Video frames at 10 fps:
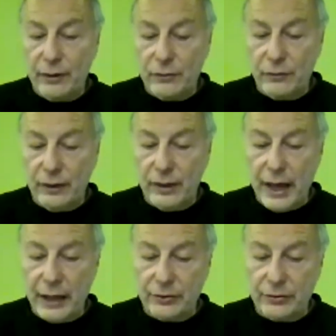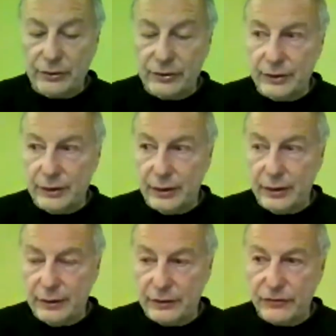the actors in
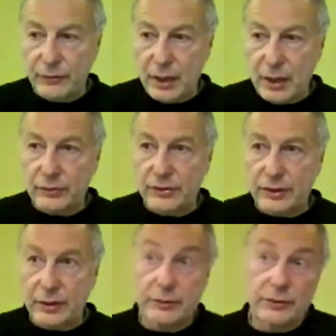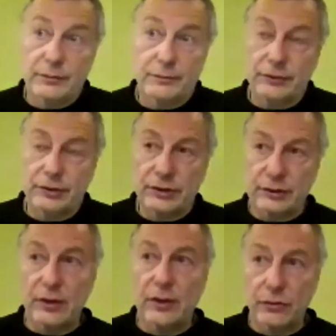this film. I was
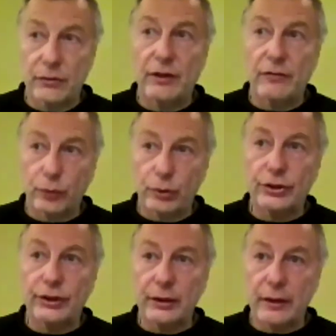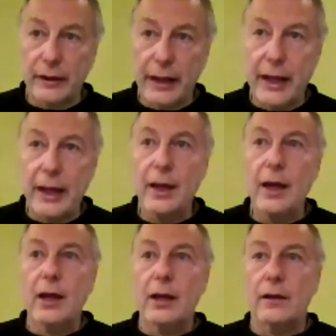just really fortunate.
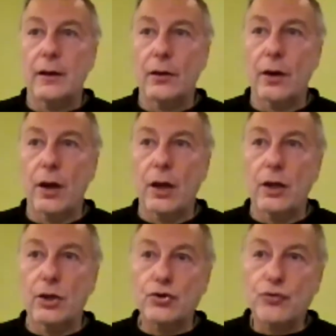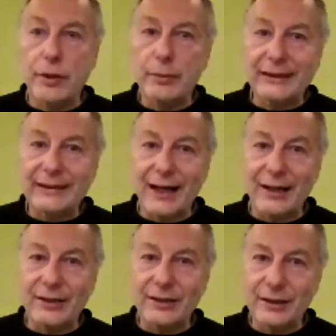They're extremely
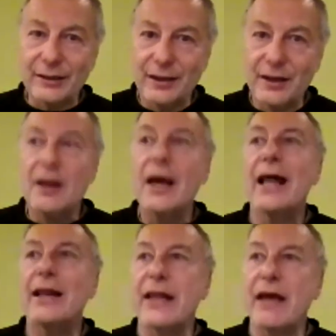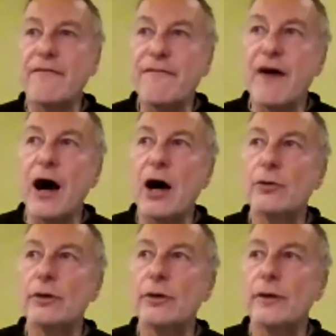talented, and they
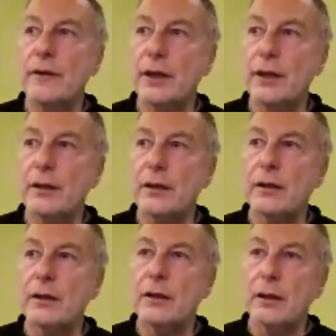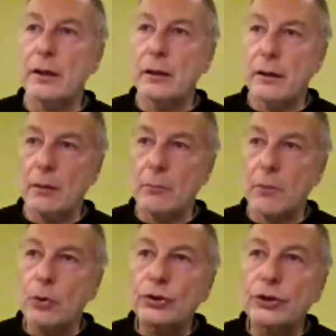found the
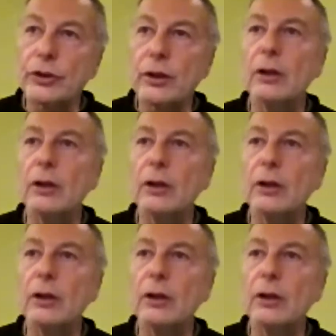emotional